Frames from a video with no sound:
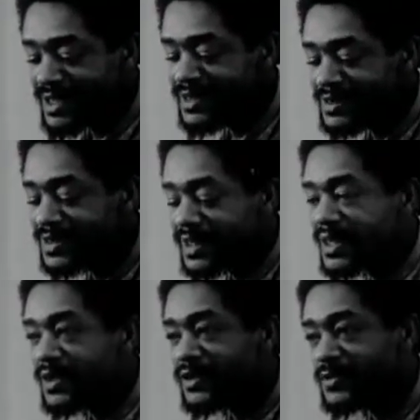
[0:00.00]
tasting
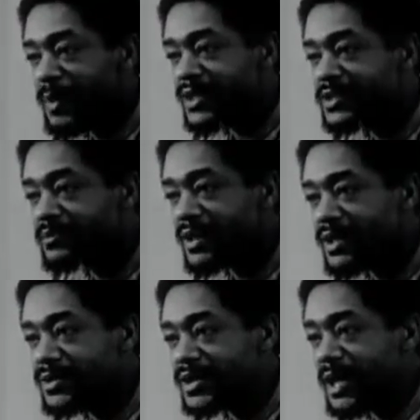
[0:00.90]
spats of
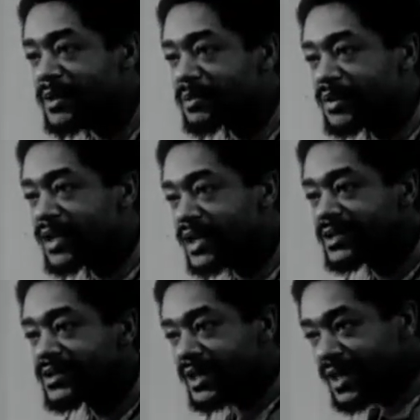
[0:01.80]
butter on top of the
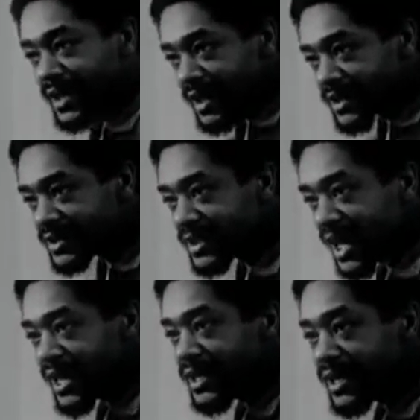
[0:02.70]
bread and
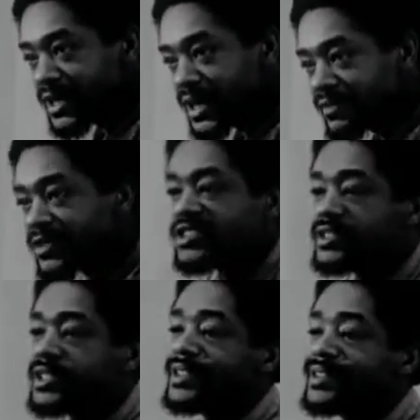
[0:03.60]
sliding it in the oven,
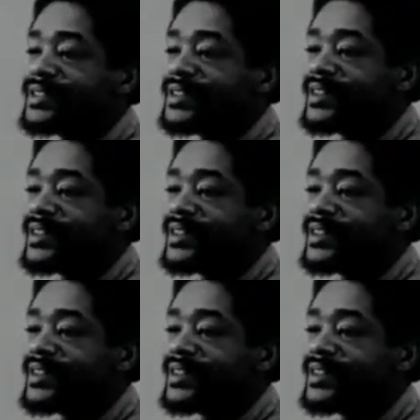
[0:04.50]
you dig?